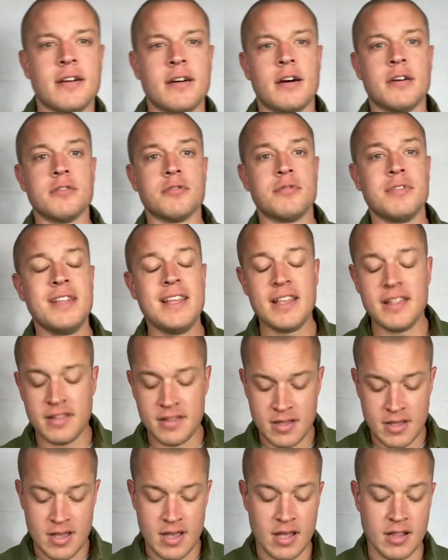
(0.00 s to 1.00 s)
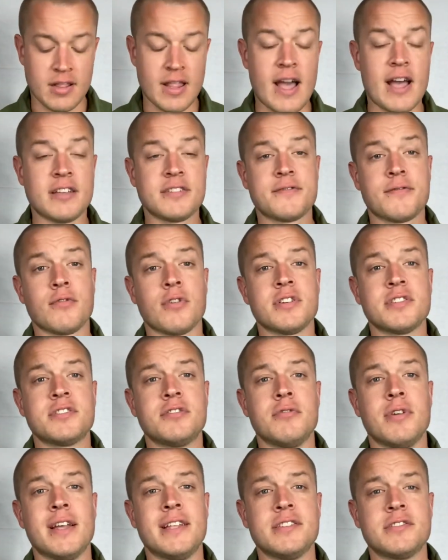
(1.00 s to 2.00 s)
underneath allows for us
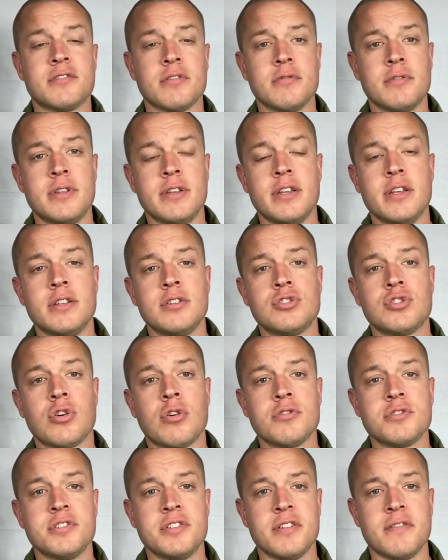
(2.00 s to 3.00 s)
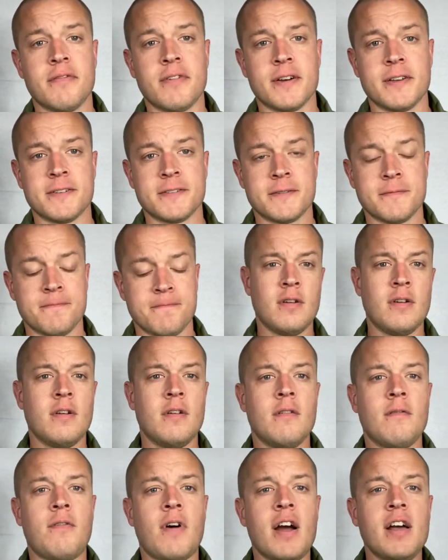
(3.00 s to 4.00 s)
to insert the charging device.
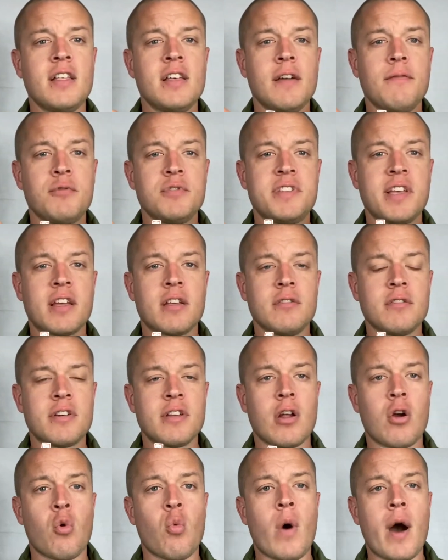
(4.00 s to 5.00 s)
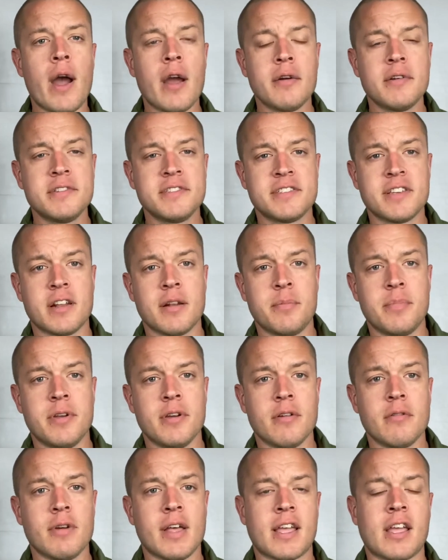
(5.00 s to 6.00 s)
Finally, if we take a look at our wiring setup
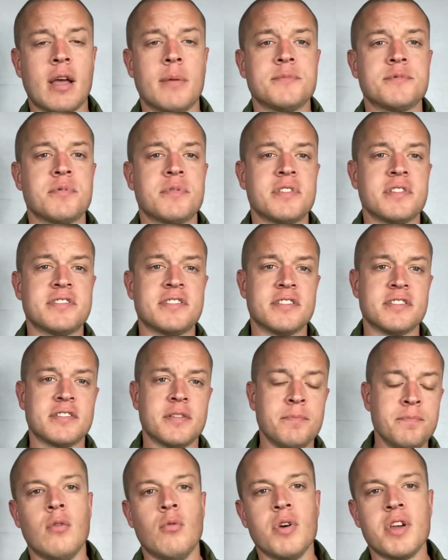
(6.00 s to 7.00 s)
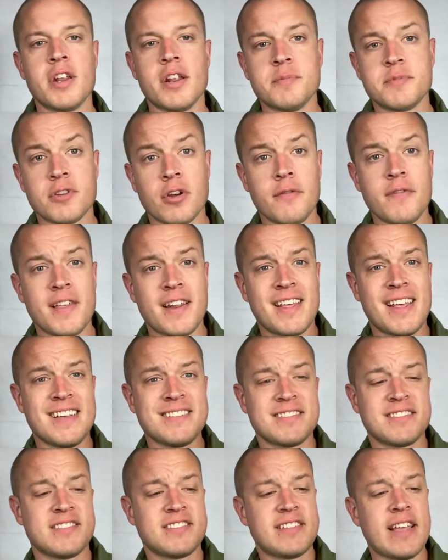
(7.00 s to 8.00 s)
here that comes with the system, we can observe that it has
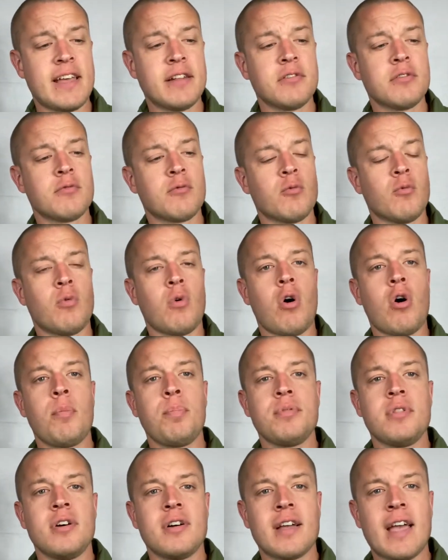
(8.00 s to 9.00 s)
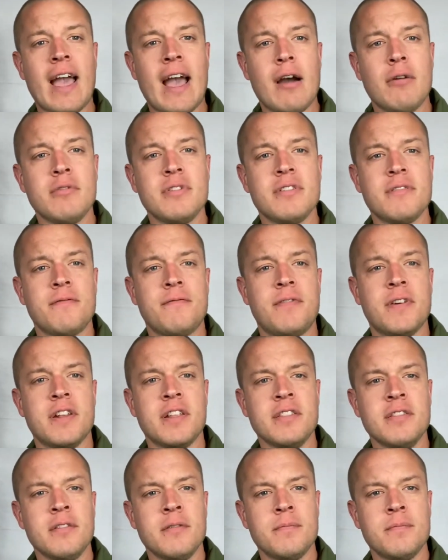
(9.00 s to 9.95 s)
a standard wall plug outlet fitting,